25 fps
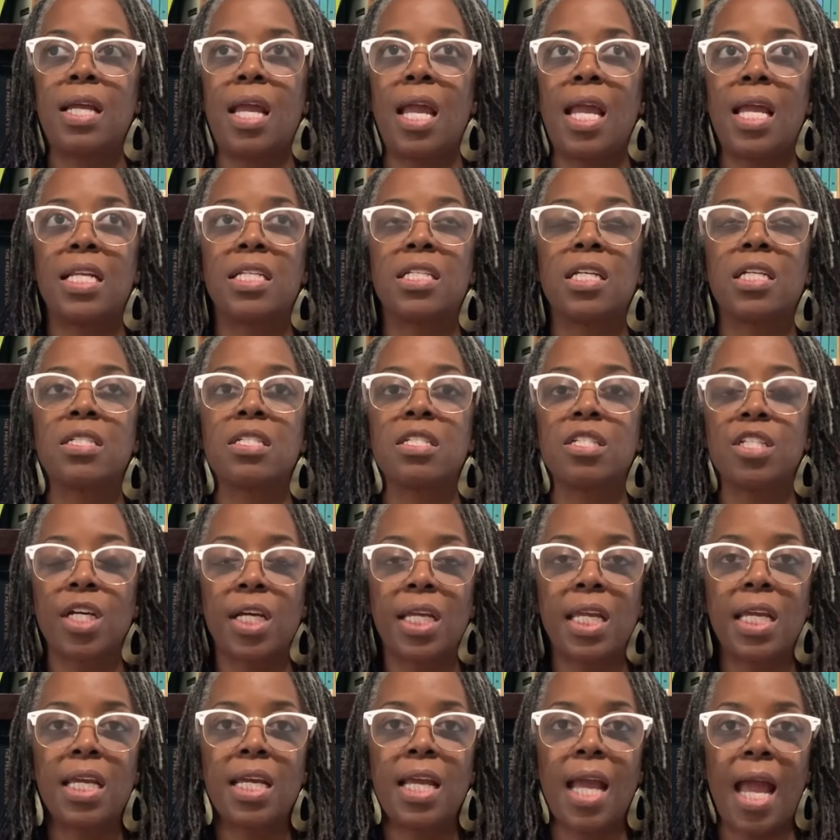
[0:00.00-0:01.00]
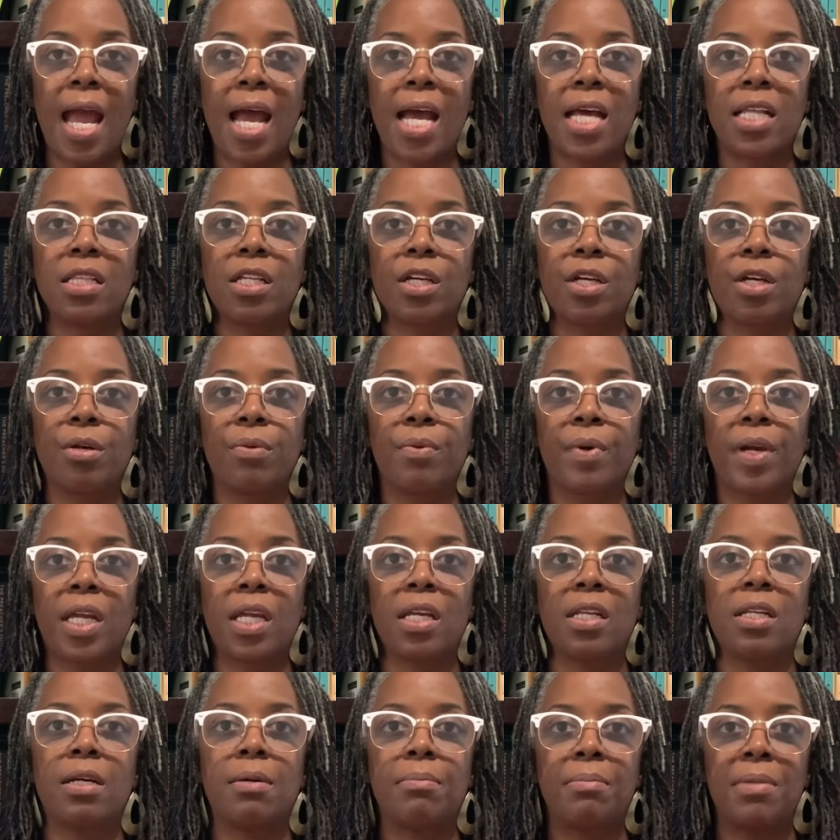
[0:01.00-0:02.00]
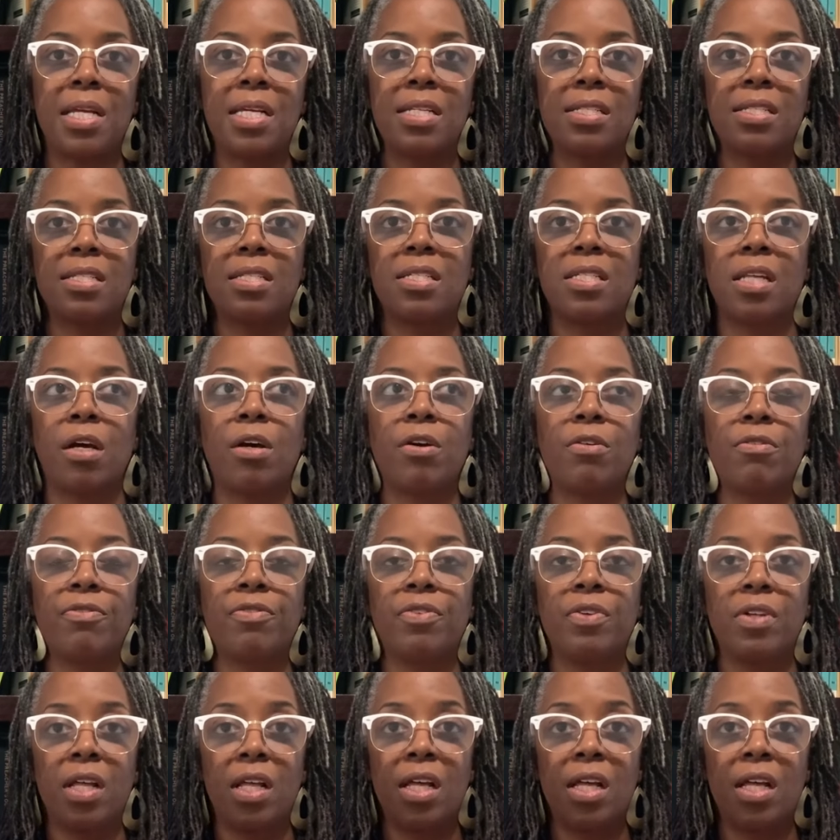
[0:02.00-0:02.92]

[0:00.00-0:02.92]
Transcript: And looking at the curriculum itself